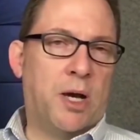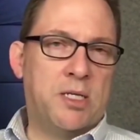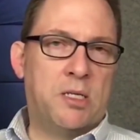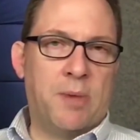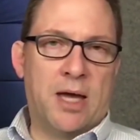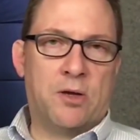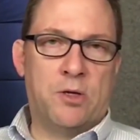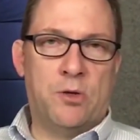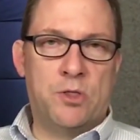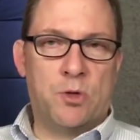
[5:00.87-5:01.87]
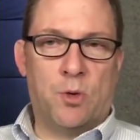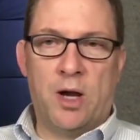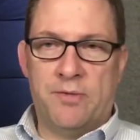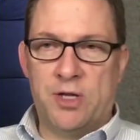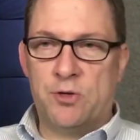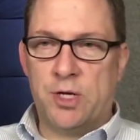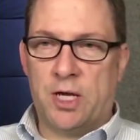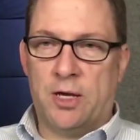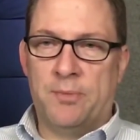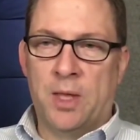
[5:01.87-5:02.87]
by tobacco use or heavy
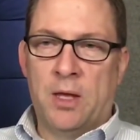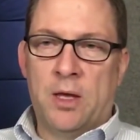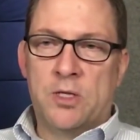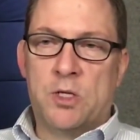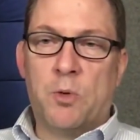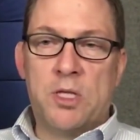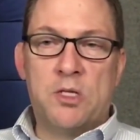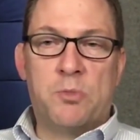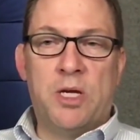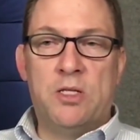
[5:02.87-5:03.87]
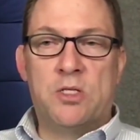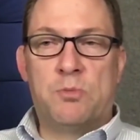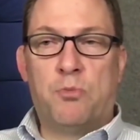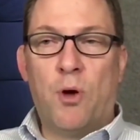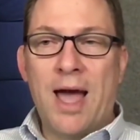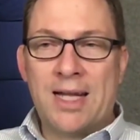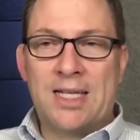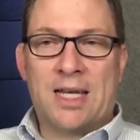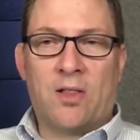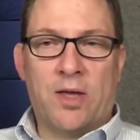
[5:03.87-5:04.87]
drinking. So what this means
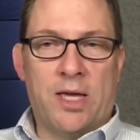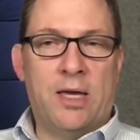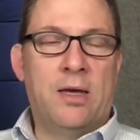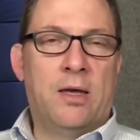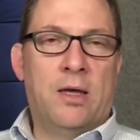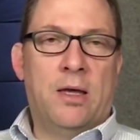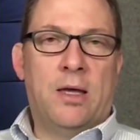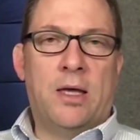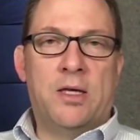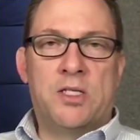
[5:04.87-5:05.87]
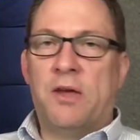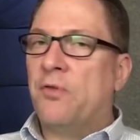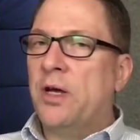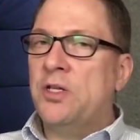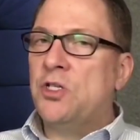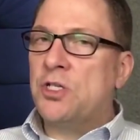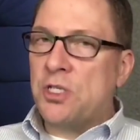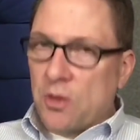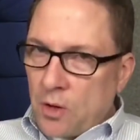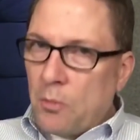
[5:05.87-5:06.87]
practically is that Fred is
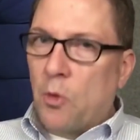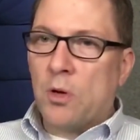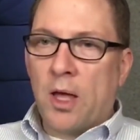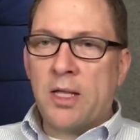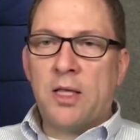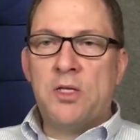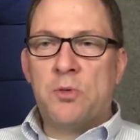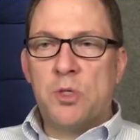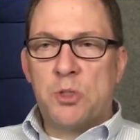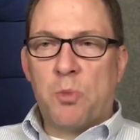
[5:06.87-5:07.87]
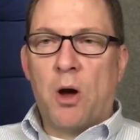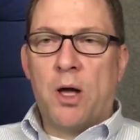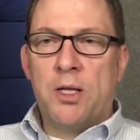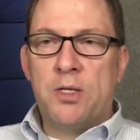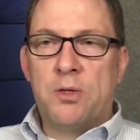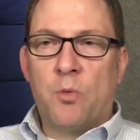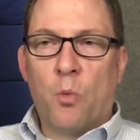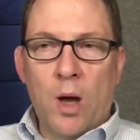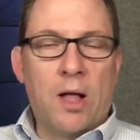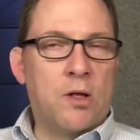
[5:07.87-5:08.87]
just a little more likely to respond
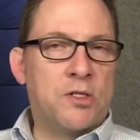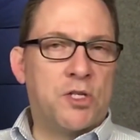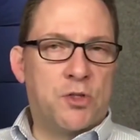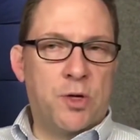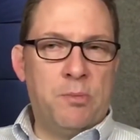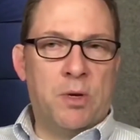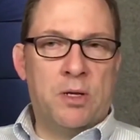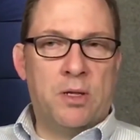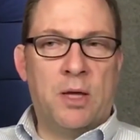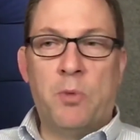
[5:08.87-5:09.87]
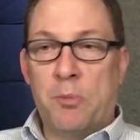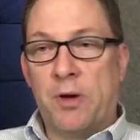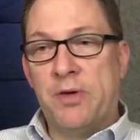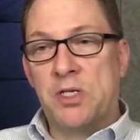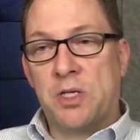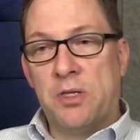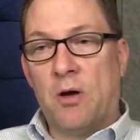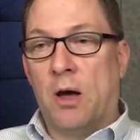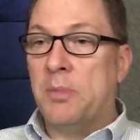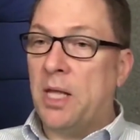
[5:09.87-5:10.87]
well to treatment than we previously
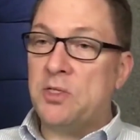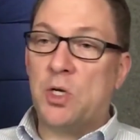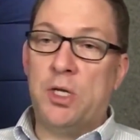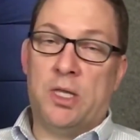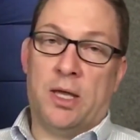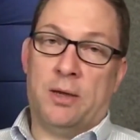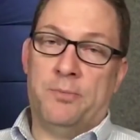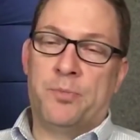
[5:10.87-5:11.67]
thought, but that's a good thing.